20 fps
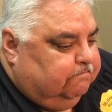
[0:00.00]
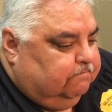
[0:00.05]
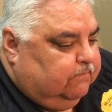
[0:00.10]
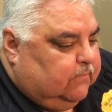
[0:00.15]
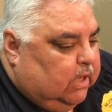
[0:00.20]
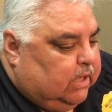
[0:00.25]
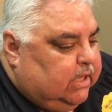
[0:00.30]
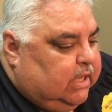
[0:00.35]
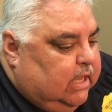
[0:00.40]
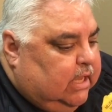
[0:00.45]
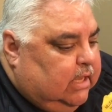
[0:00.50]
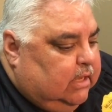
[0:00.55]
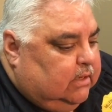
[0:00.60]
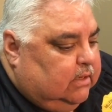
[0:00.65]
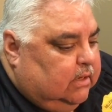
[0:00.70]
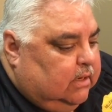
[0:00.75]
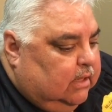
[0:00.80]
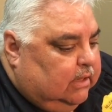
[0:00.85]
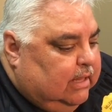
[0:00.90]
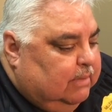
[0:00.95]
Again,
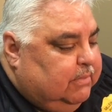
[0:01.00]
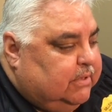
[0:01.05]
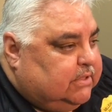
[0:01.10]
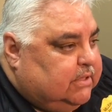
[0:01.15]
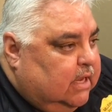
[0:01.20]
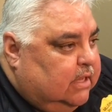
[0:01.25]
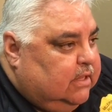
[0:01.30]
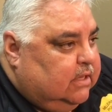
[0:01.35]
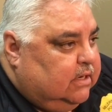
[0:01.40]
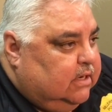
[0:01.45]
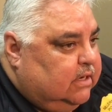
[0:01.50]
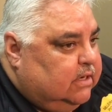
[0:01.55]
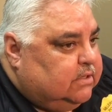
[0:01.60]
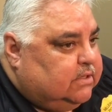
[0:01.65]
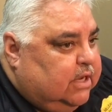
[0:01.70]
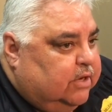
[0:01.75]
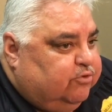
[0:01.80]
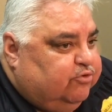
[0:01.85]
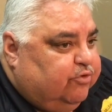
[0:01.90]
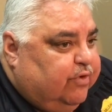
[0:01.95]
let me say that it is
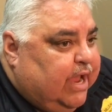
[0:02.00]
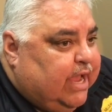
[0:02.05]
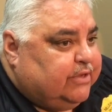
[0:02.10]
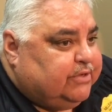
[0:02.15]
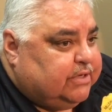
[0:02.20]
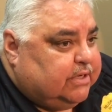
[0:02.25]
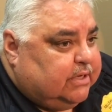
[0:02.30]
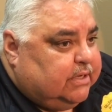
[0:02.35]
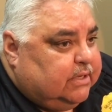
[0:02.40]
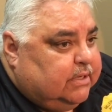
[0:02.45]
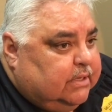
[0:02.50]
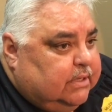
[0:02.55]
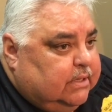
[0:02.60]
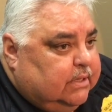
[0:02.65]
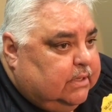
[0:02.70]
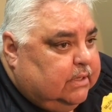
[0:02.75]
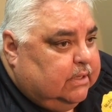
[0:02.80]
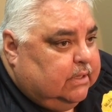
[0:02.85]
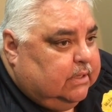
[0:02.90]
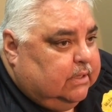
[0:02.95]
a tragic
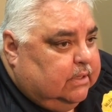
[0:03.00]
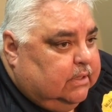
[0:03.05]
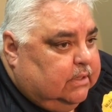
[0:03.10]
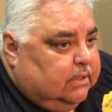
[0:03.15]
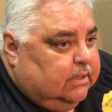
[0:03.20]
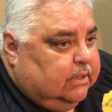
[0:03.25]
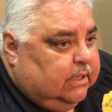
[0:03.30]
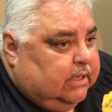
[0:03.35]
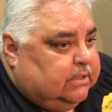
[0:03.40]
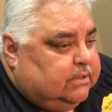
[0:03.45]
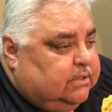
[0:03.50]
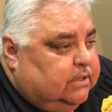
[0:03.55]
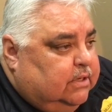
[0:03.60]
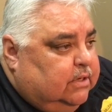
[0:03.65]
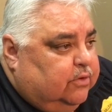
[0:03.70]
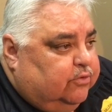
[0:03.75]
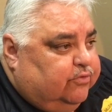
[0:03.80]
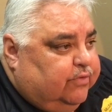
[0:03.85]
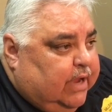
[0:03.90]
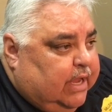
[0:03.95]

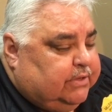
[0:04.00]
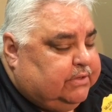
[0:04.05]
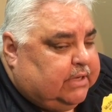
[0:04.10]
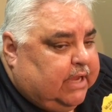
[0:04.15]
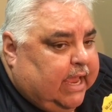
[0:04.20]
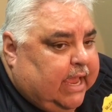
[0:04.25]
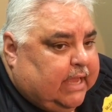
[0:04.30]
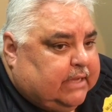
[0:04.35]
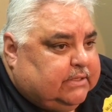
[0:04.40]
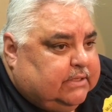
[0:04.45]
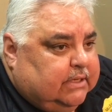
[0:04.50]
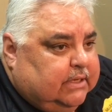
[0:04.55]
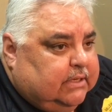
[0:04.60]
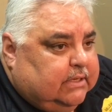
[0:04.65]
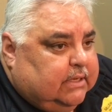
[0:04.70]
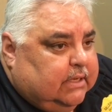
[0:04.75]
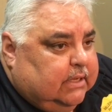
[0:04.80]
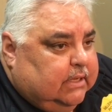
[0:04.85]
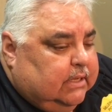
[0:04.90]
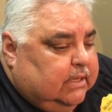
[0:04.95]
incident, a tragic
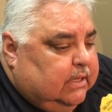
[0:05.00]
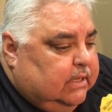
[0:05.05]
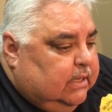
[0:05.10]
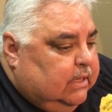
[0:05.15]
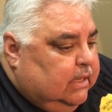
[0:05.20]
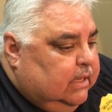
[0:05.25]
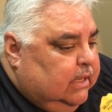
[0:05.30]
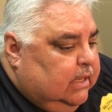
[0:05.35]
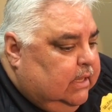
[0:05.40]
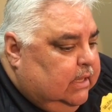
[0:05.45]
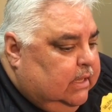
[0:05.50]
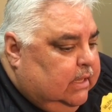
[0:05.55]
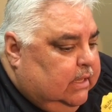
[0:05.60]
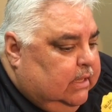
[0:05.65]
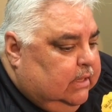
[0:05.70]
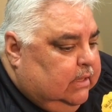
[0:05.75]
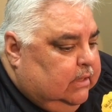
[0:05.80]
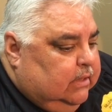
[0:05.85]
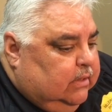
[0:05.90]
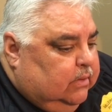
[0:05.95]
accident.
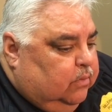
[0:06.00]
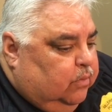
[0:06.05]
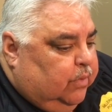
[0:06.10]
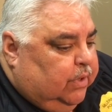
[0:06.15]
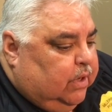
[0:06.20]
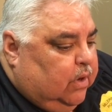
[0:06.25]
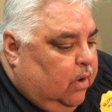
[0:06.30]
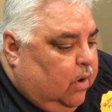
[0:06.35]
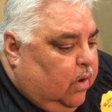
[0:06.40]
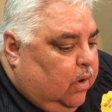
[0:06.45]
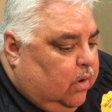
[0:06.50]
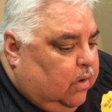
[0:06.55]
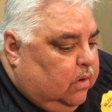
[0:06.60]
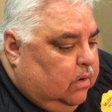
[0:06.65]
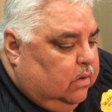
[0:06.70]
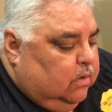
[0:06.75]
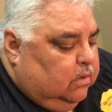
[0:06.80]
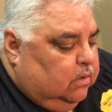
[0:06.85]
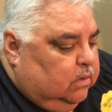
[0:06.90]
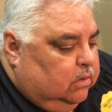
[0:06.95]
We are
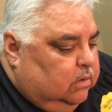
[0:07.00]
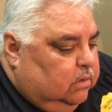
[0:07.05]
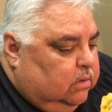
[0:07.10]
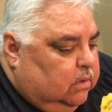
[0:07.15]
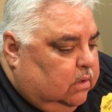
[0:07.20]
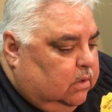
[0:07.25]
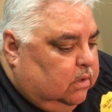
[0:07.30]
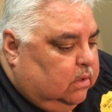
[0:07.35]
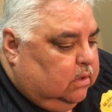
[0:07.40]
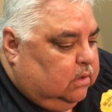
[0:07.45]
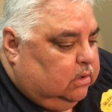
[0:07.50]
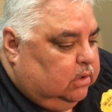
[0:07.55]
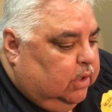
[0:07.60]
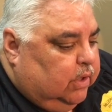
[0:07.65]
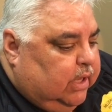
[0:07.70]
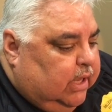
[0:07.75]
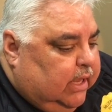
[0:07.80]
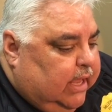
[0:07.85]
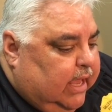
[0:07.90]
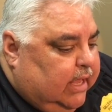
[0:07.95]

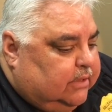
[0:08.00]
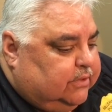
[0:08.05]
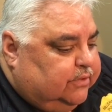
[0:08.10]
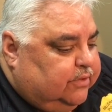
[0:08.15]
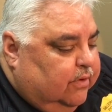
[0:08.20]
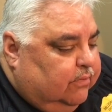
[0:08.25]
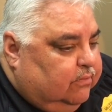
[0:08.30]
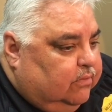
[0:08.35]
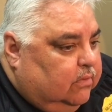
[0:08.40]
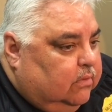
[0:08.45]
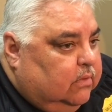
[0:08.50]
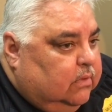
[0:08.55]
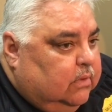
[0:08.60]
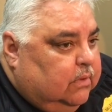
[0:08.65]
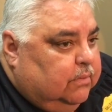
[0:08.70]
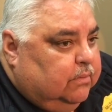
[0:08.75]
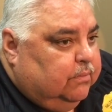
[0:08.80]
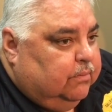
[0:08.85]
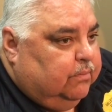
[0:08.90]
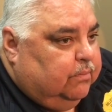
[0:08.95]
looking at several
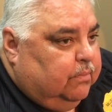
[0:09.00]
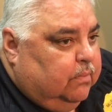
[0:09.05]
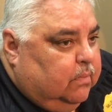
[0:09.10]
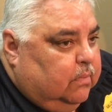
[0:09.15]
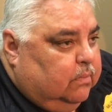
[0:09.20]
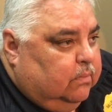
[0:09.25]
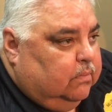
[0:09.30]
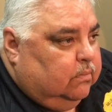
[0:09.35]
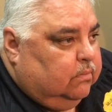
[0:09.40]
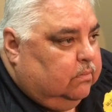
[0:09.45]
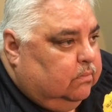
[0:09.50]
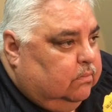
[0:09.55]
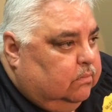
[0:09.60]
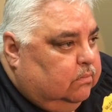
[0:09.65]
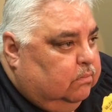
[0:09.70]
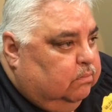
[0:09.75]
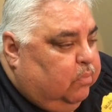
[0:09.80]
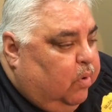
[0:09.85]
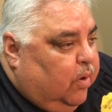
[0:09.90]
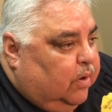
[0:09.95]

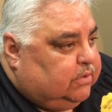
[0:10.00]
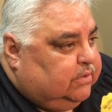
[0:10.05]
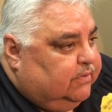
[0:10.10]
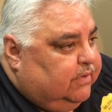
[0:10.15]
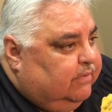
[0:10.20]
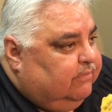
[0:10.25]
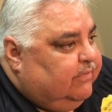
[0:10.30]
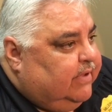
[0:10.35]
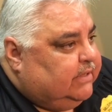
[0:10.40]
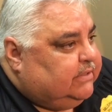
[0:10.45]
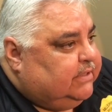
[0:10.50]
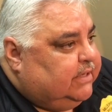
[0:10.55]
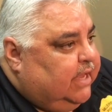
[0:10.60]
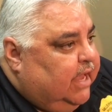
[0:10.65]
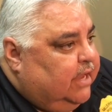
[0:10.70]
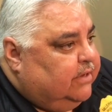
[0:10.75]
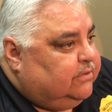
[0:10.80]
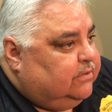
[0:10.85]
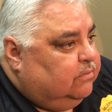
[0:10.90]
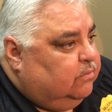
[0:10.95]
parts of the
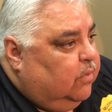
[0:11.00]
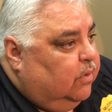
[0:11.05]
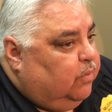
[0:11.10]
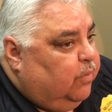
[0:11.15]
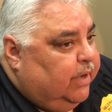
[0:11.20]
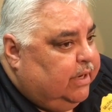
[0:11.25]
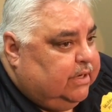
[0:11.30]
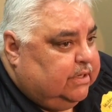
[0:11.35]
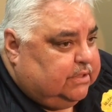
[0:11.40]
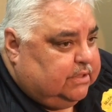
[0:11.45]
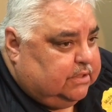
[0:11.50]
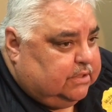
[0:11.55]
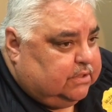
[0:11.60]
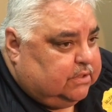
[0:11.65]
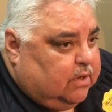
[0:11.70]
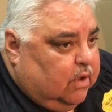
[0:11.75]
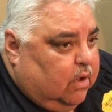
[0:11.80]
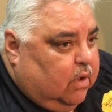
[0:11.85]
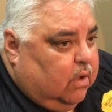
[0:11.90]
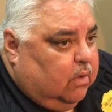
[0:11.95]
investigation, what witnesses
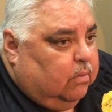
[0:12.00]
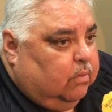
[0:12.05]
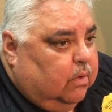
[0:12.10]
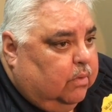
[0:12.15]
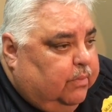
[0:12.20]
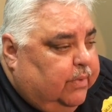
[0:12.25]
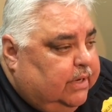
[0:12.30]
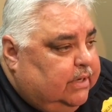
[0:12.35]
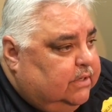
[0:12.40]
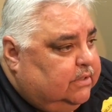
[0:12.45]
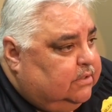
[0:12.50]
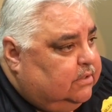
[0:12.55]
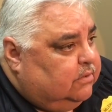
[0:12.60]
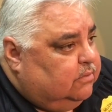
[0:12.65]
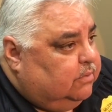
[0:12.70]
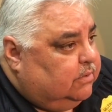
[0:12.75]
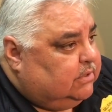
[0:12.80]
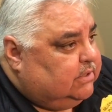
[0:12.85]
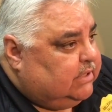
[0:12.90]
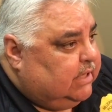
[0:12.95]
saw, what witnesses
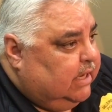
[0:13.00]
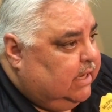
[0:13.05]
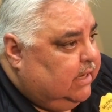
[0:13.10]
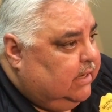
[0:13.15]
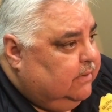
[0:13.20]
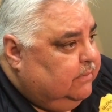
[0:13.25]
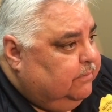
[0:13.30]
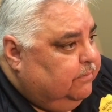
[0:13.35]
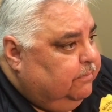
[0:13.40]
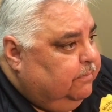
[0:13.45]
will say,